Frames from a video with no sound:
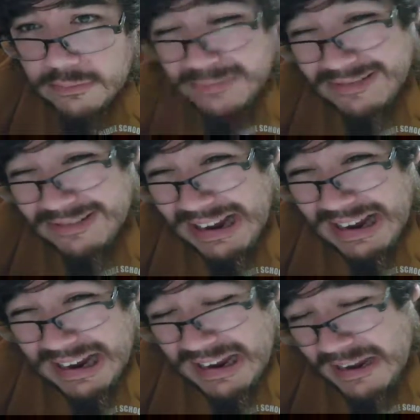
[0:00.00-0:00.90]

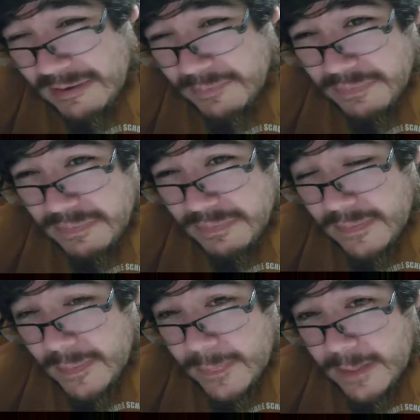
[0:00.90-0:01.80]
rye.
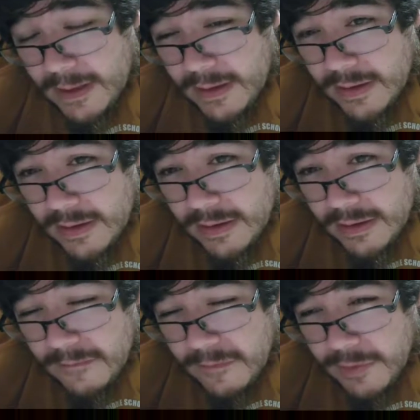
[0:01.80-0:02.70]

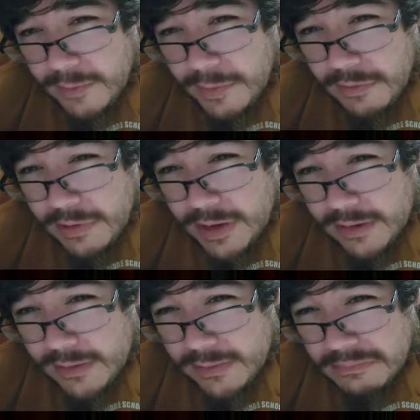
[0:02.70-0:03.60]
Far from the
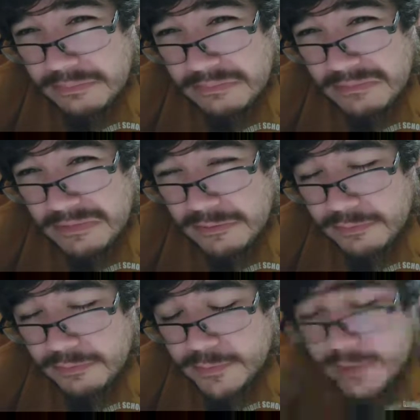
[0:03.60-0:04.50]
rye. No.
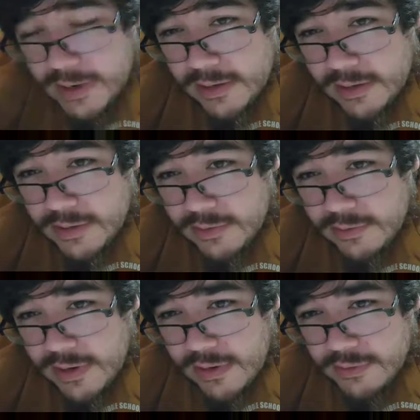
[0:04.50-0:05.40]
Sadly, they
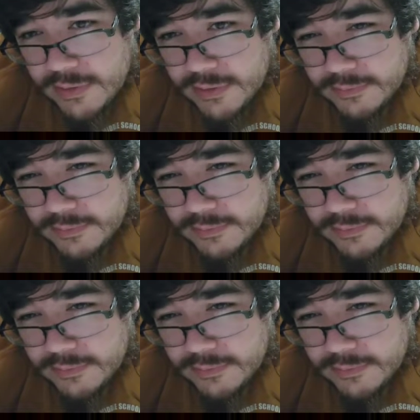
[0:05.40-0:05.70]
turned out